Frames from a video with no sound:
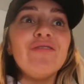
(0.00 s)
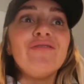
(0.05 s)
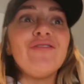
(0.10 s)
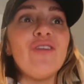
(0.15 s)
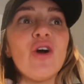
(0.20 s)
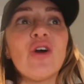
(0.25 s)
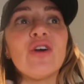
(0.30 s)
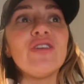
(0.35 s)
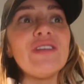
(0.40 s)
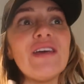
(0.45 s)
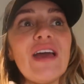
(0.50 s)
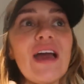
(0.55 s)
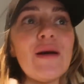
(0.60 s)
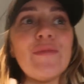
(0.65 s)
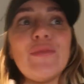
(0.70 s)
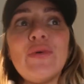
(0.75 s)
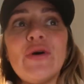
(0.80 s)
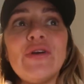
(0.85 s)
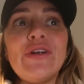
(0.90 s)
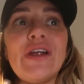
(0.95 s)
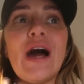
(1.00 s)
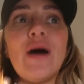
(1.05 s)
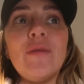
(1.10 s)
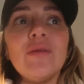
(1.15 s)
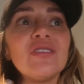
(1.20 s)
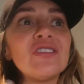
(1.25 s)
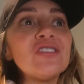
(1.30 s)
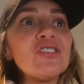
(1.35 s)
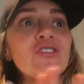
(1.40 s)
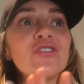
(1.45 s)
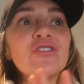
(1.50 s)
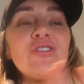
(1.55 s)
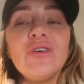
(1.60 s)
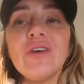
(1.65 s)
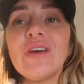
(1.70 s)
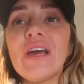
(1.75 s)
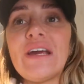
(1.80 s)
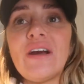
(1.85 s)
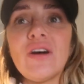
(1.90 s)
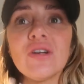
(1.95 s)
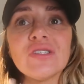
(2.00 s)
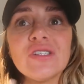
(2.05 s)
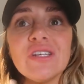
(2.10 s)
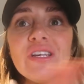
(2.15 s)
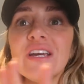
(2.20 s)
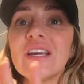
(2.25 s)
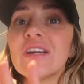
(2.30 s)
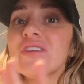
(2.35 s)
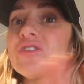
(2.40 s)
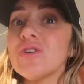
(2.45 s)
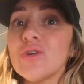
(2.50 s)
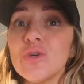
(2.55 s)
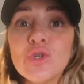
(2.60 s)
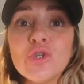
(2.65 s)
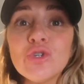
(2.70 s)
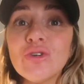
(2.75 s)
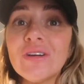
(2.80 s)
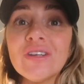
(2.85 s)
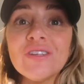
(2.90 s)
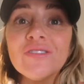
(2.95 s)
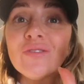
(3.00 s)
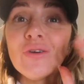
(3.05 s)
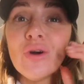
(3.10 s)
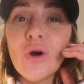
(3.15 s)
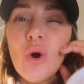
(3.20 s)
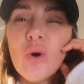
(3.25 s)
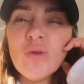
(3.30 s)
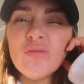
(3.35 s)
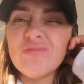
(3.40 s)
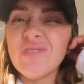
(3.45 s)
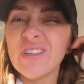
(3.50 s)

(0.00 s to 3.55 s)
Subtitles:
Vlog at the airport now because it's just too chaotic, too stressful.